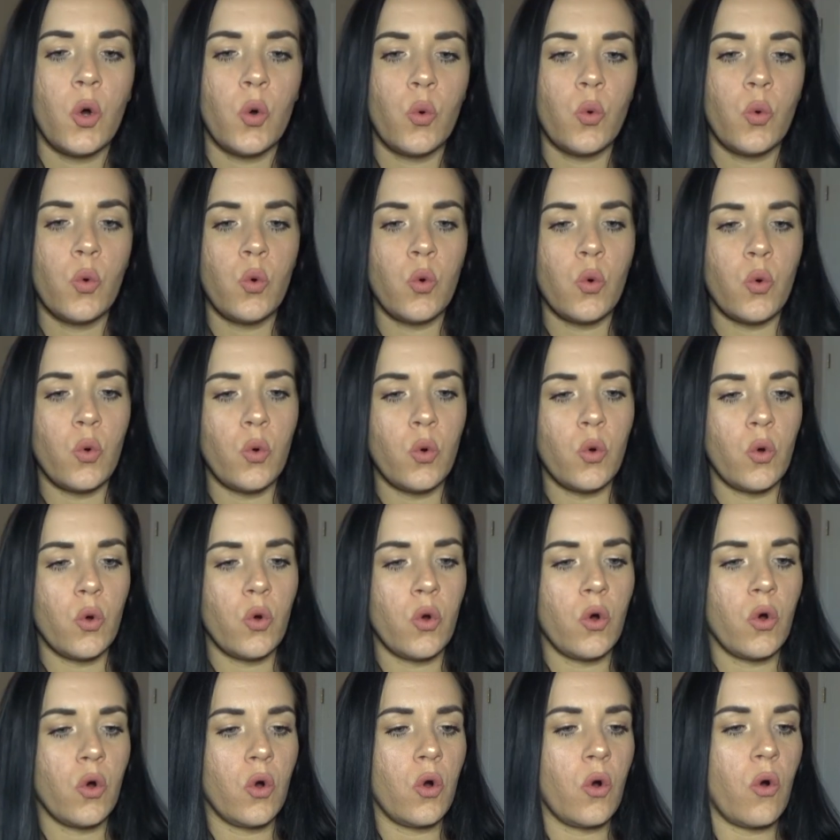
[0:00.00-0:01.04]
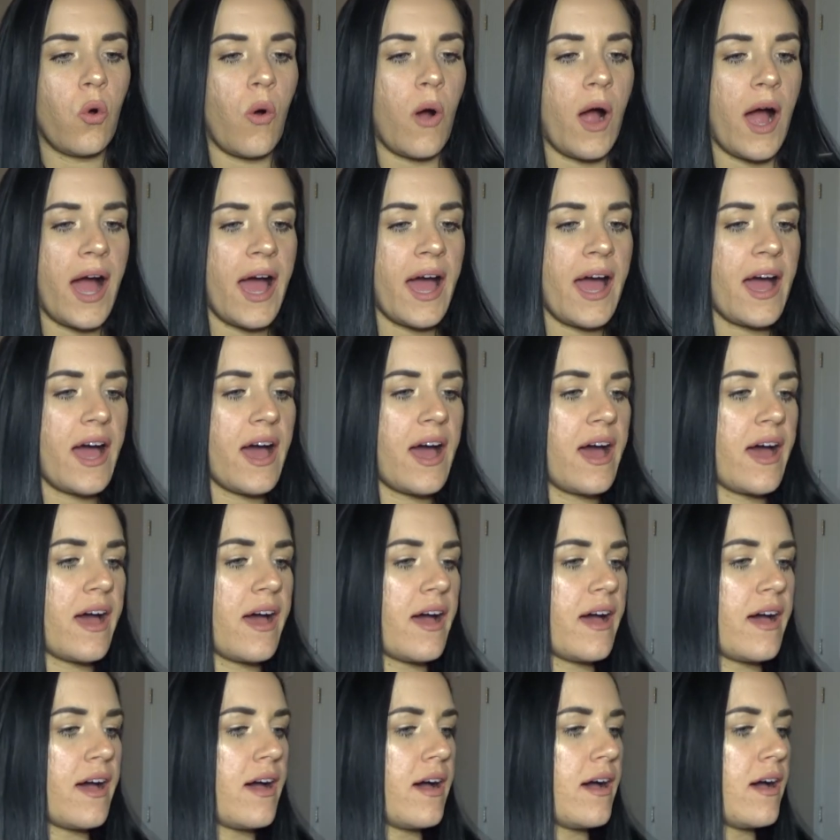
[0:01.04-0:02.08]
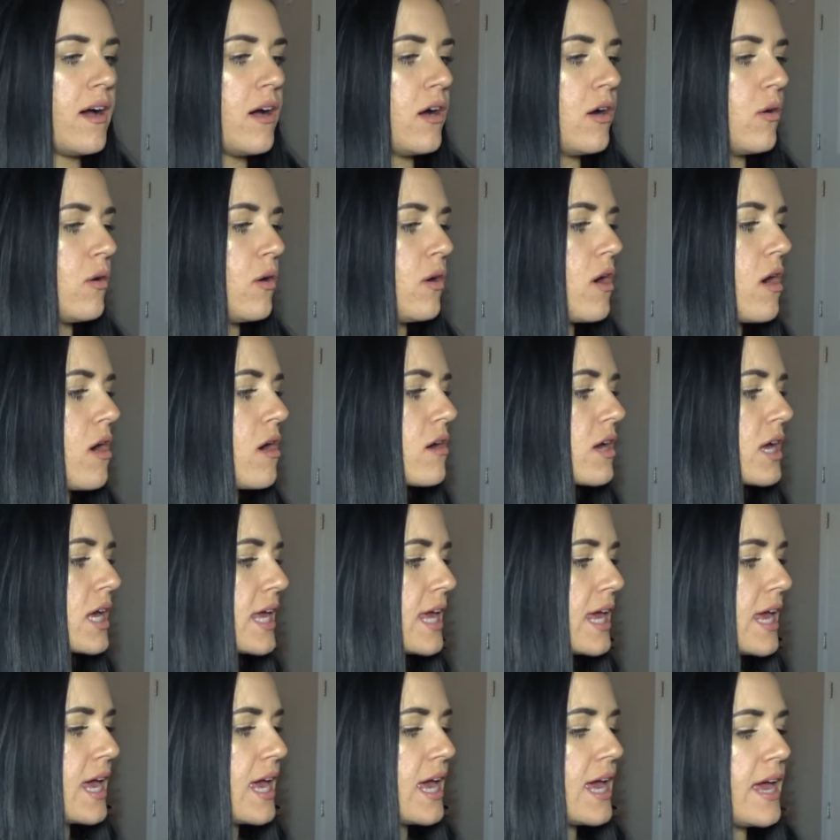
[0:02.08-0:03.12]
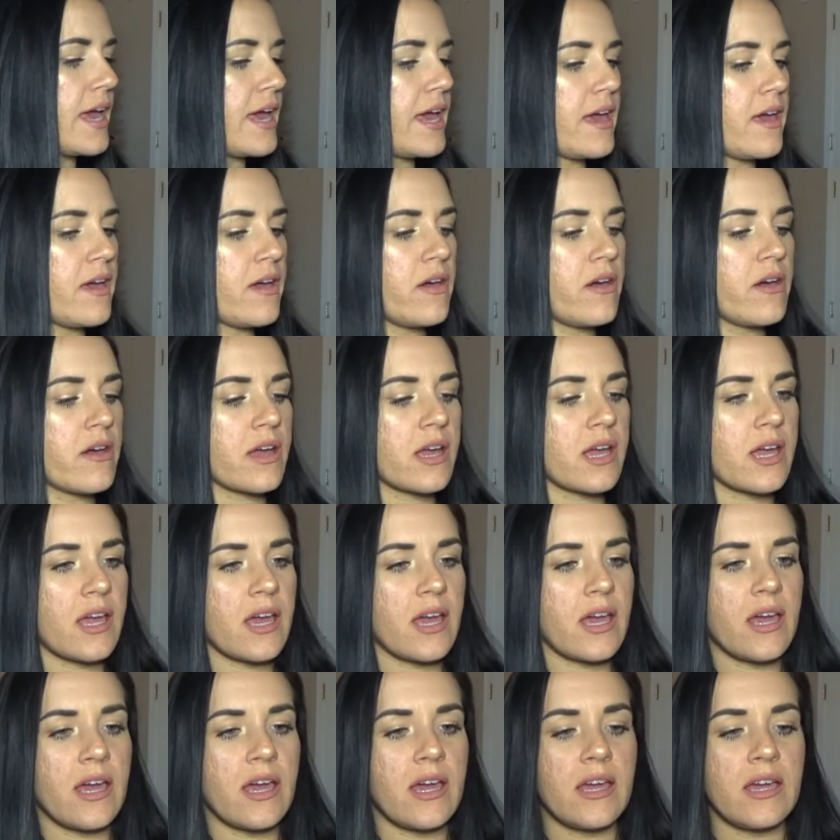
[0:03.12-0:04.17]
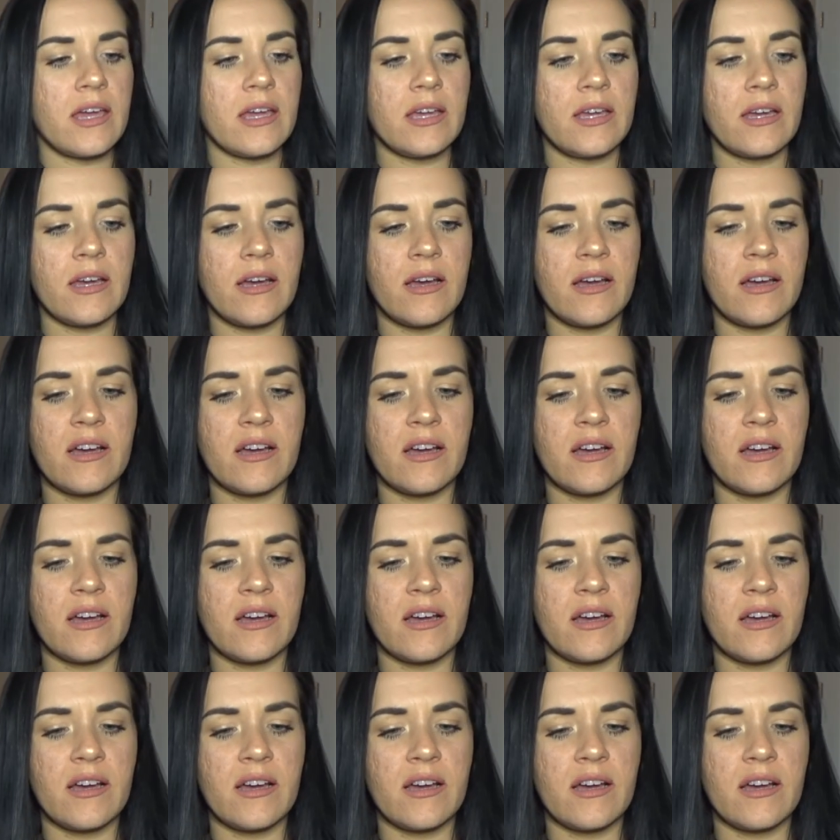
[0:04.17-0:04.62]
Ooh, wow. Okay.